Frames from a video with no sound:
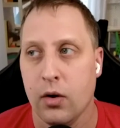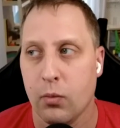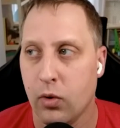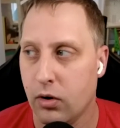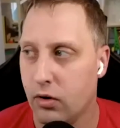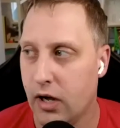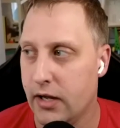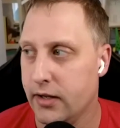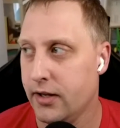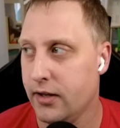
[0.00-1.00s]
Well,
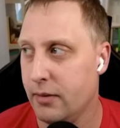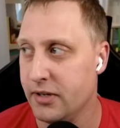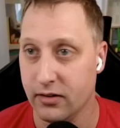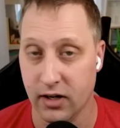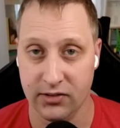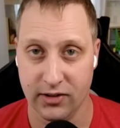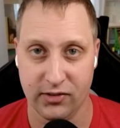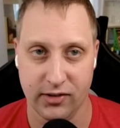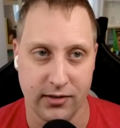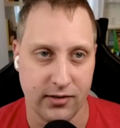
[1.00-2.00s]
I I mean,
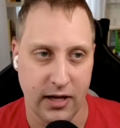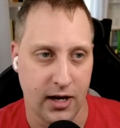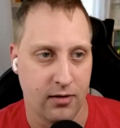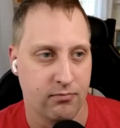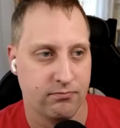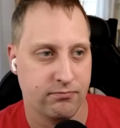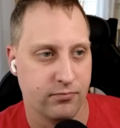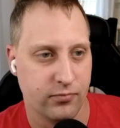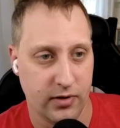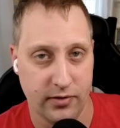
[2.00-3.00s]
unsolicited, um,
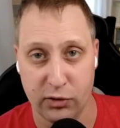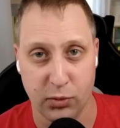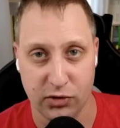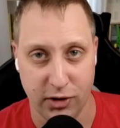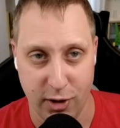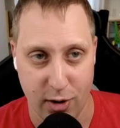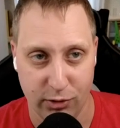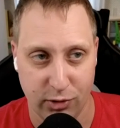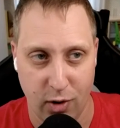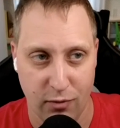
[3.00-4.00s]
this wasn't a note.
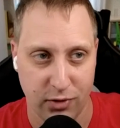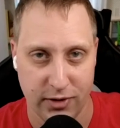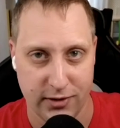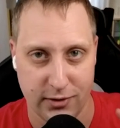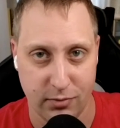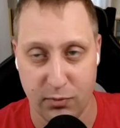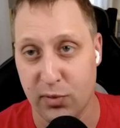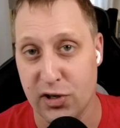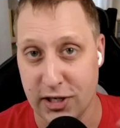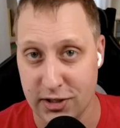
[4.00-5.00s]
So hopefully,
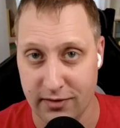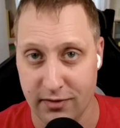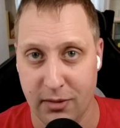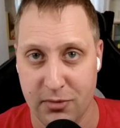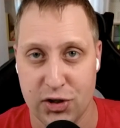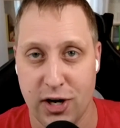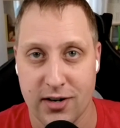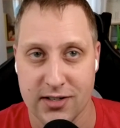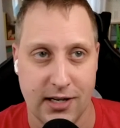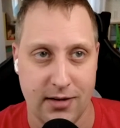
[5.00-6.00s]
appreciate you even let me share
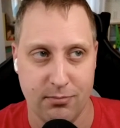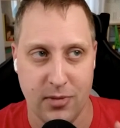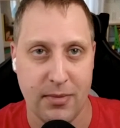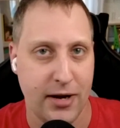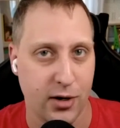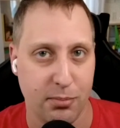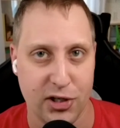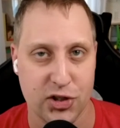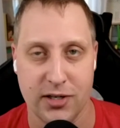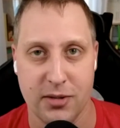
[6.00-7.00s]
because I I'm not here to
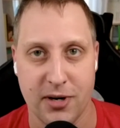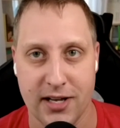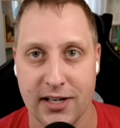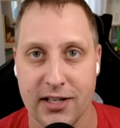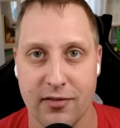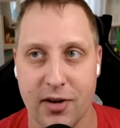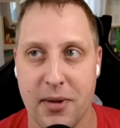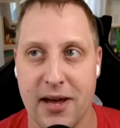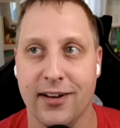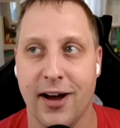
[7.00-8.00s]
pitch anybody on any of it. No, no, no.